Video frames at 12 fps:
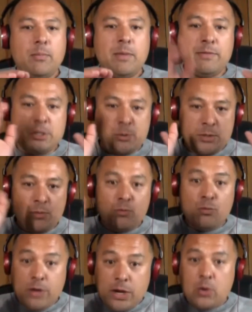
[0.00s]
if this was a
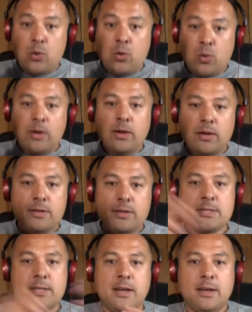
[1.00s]
real
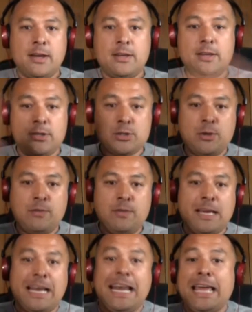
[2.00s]
sort of
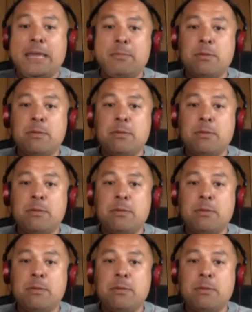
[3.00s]
claim,